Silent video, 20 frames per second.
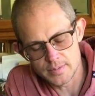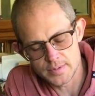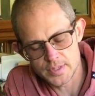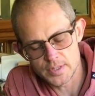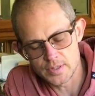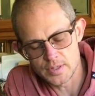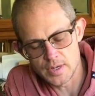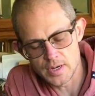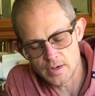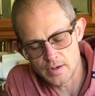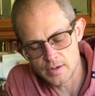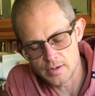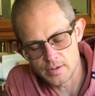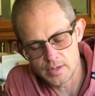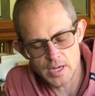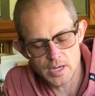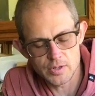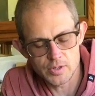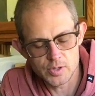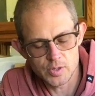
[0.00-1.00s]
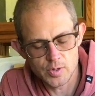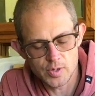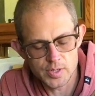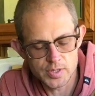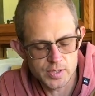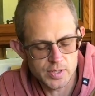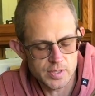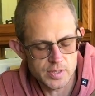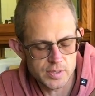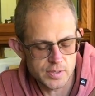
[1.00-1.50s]
narrow down
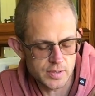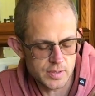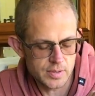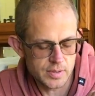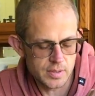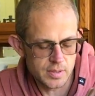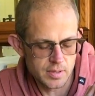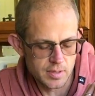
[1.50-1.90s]
choices.